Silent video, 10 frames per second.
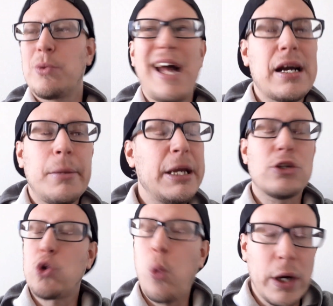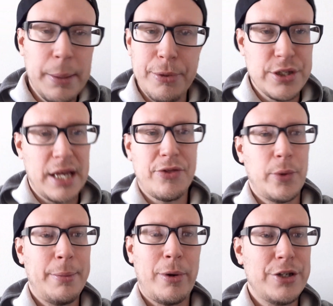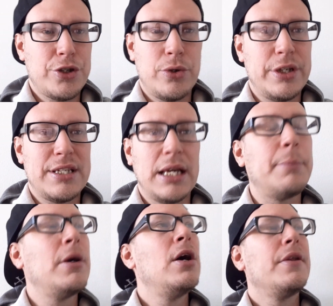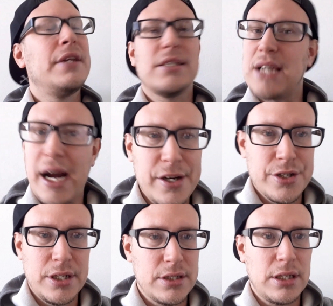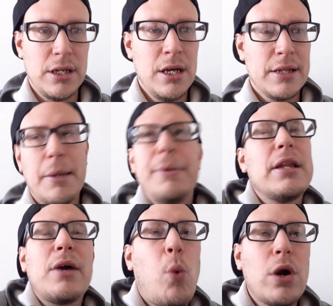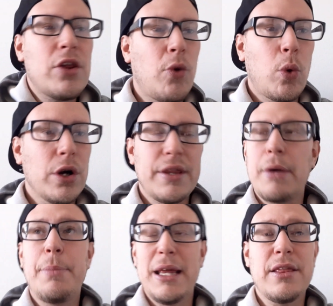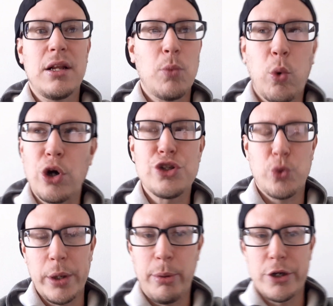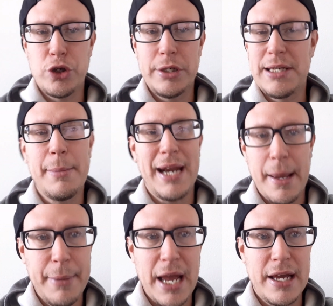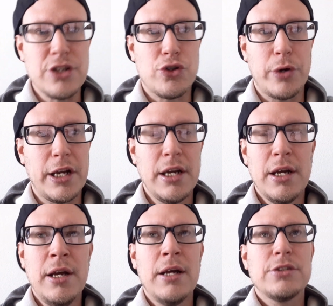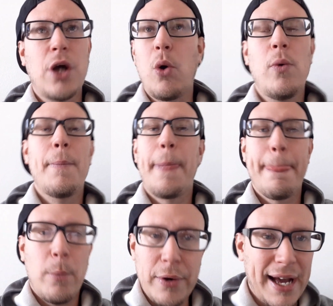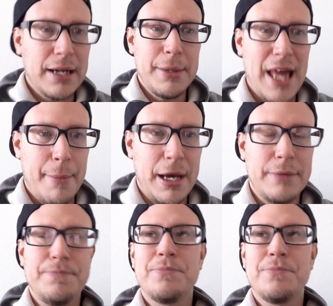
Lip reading: We're not going to be a 20% three-point shooting team the entire season. That'd be like one of the worst. That'd be the worst three-point shooting team in NBA history. So we're not going to be that bad.